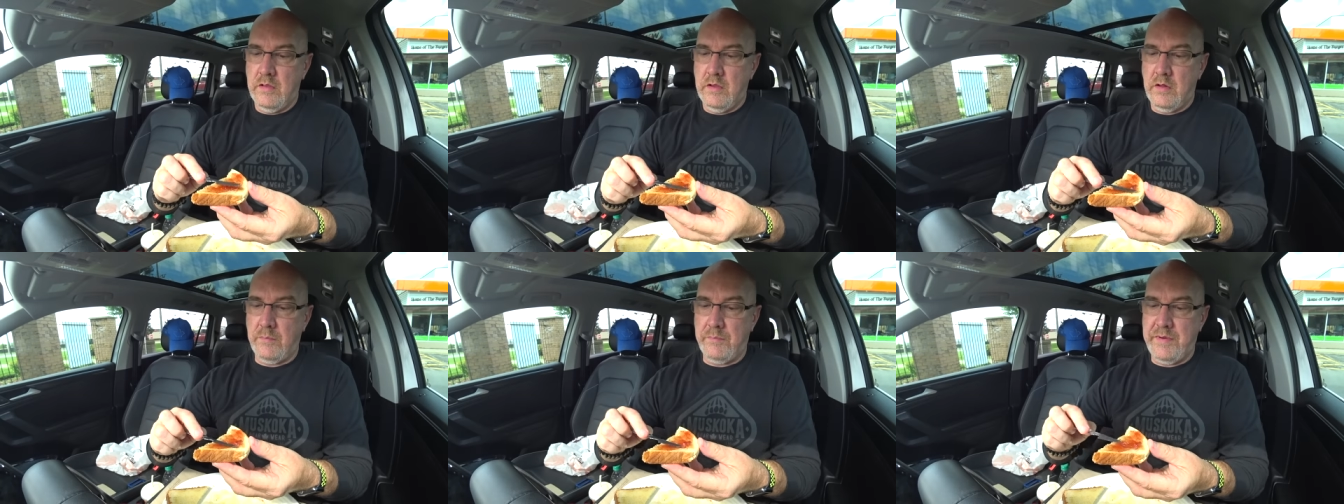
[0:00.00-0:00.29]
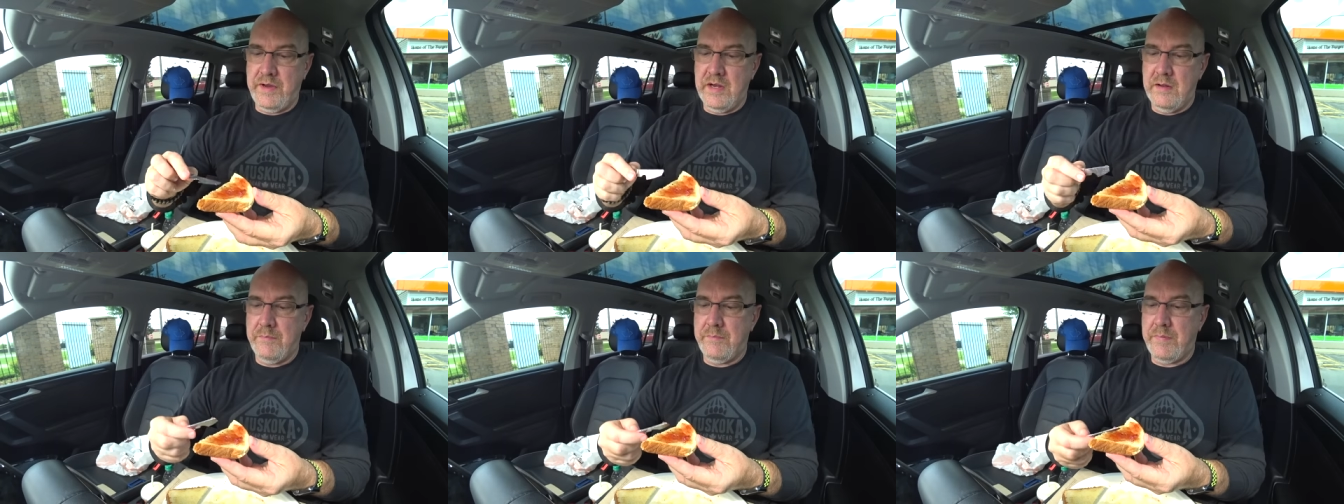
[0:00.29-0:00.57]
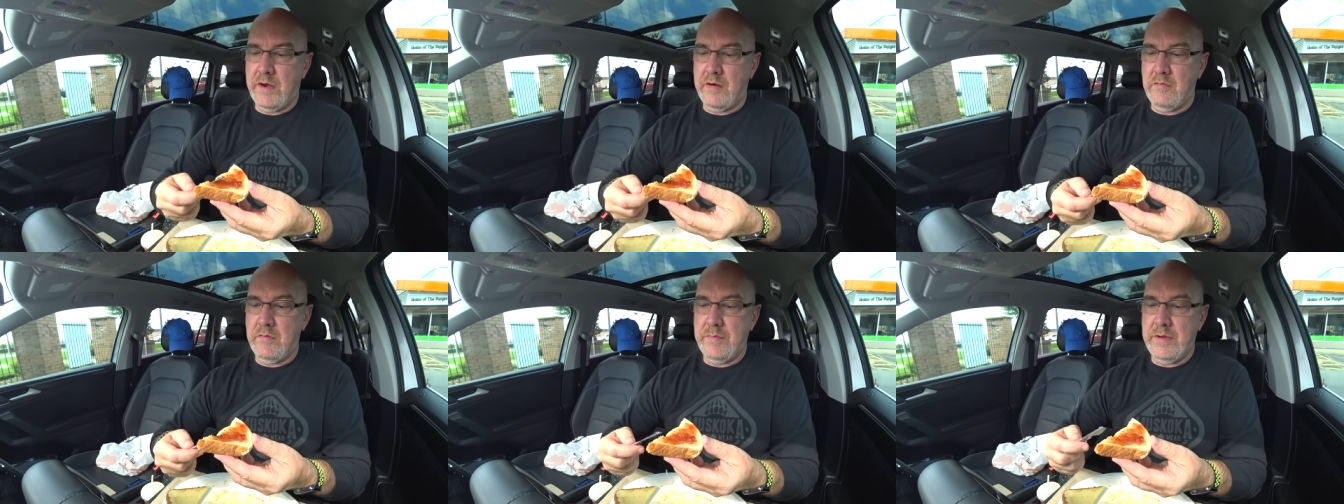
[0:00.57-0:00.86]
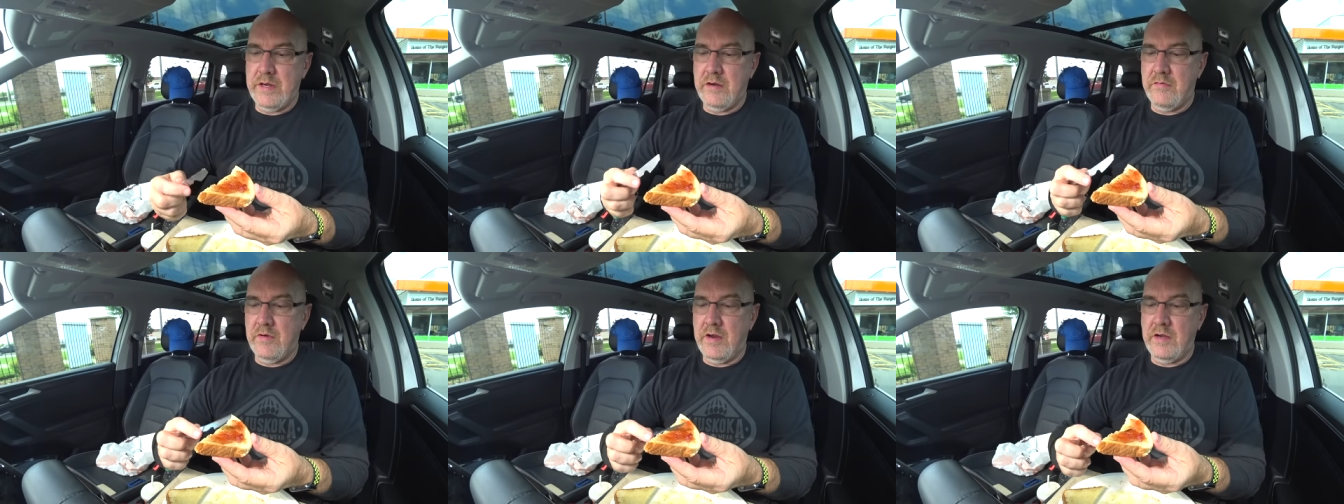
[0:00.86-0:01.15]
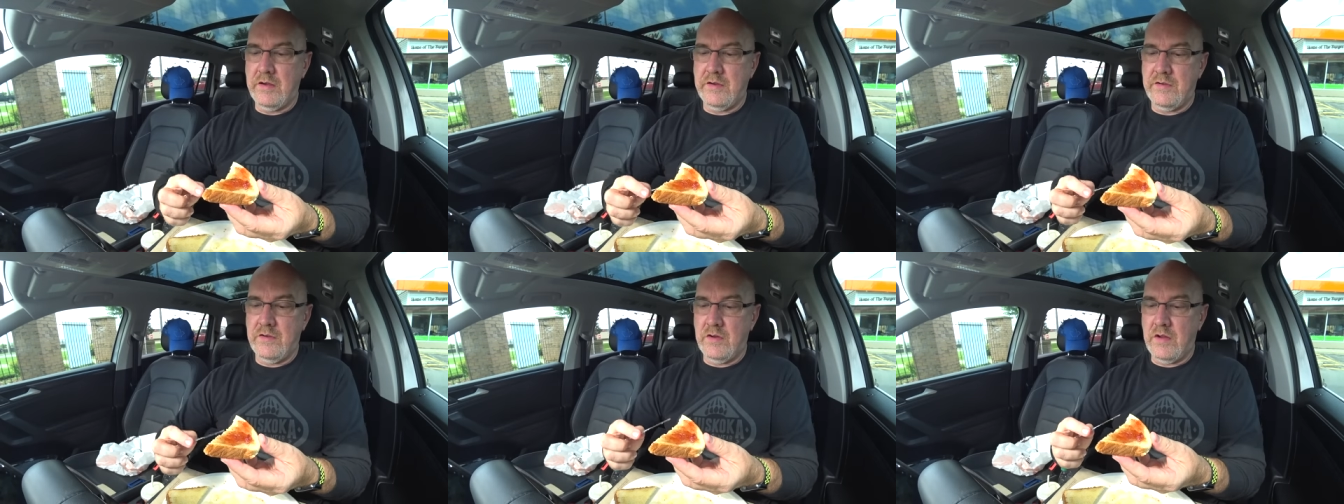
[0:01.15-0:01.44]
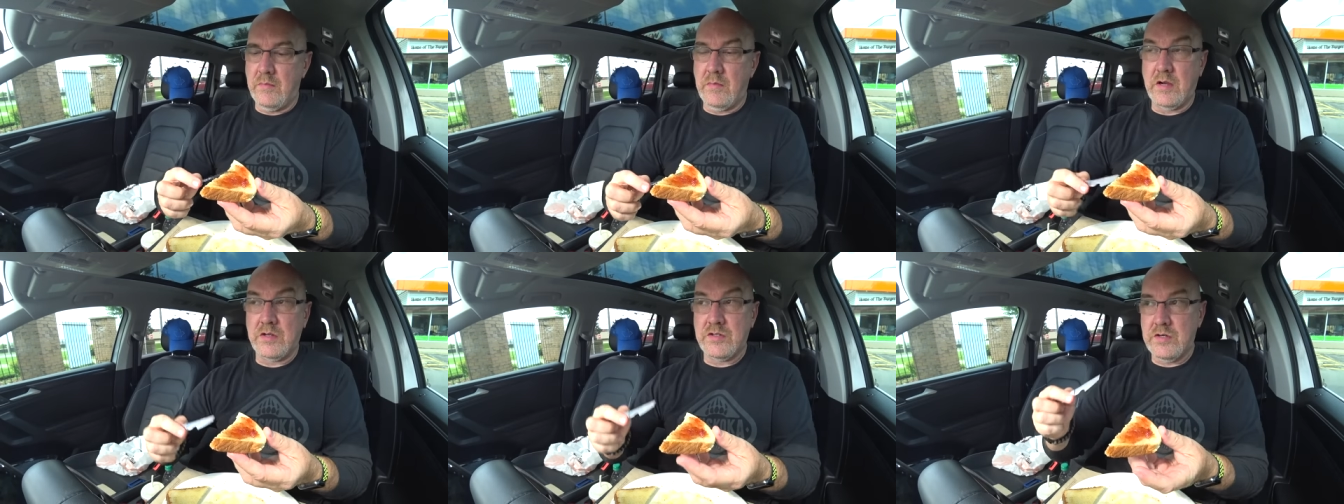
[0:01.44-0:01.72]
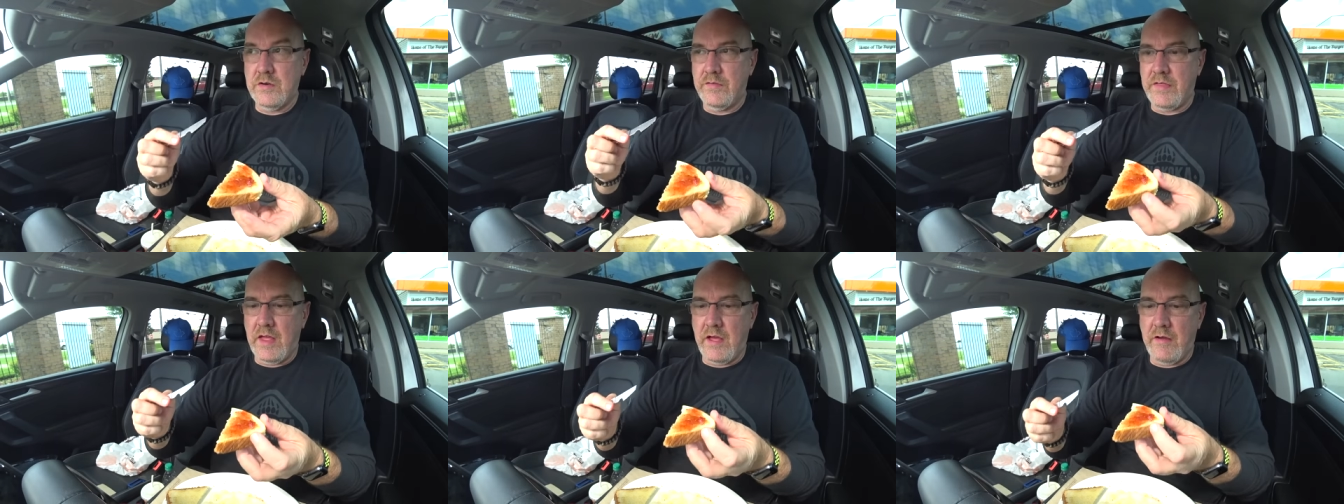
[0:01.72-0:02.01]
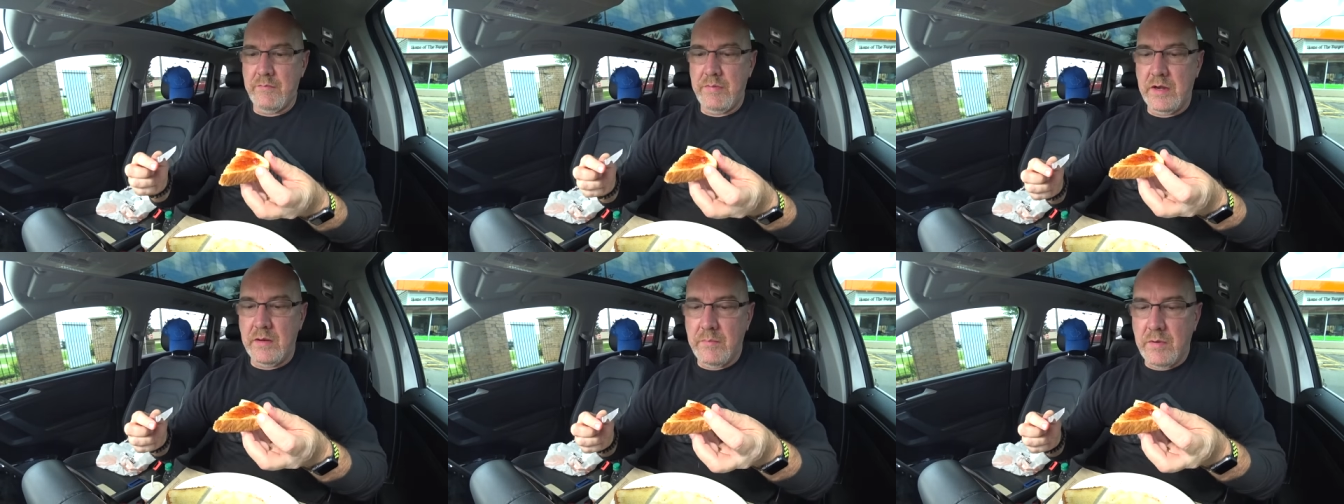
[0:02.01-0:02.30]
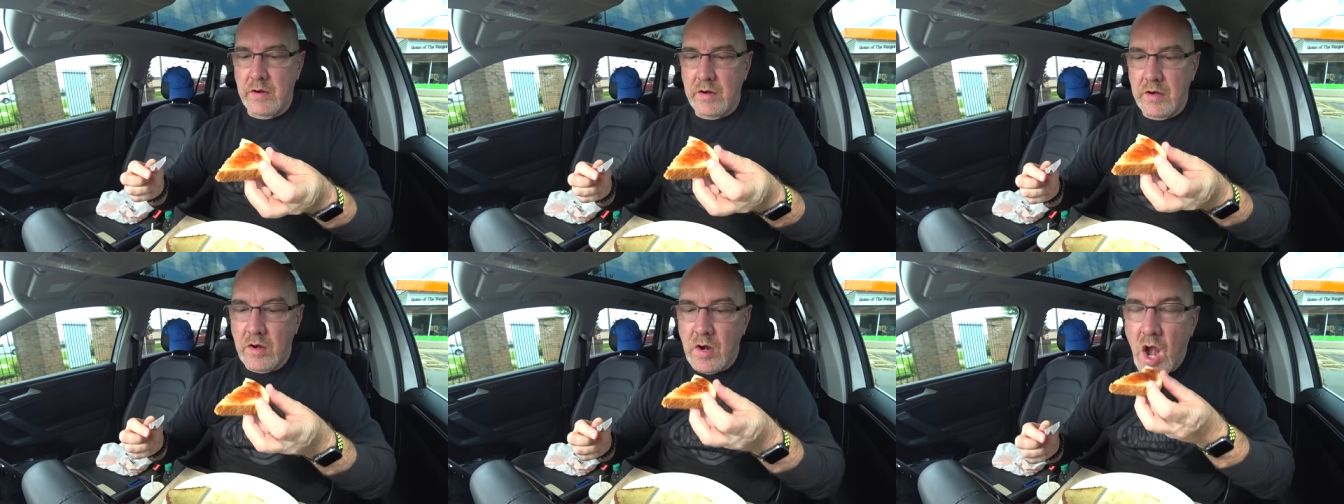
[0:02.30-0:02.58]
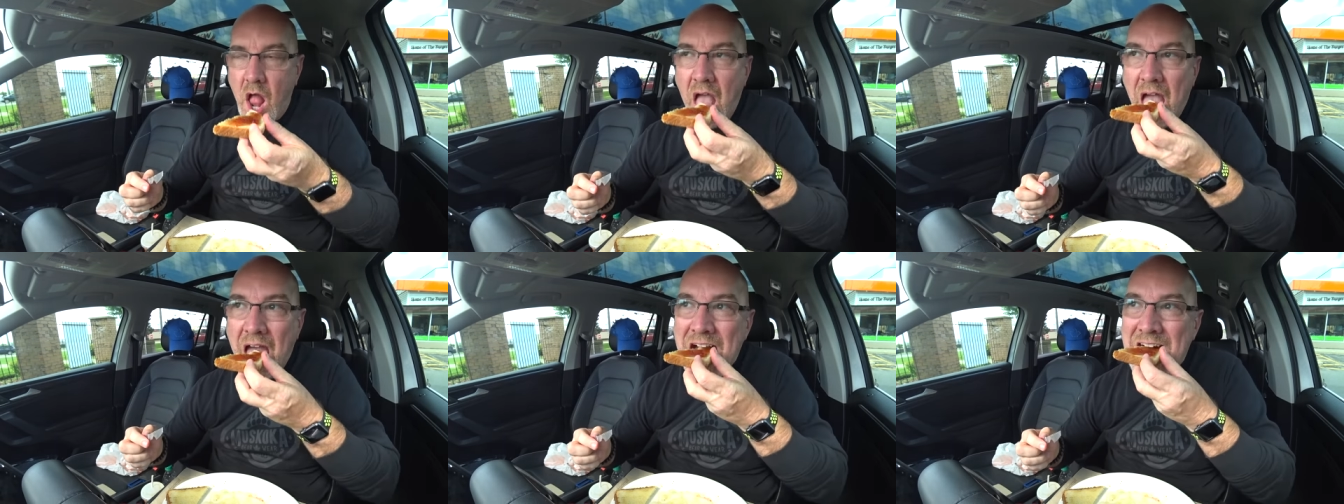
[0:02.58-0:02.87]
little peanut butter would be great too. I'm not sure if they have peanut butter here.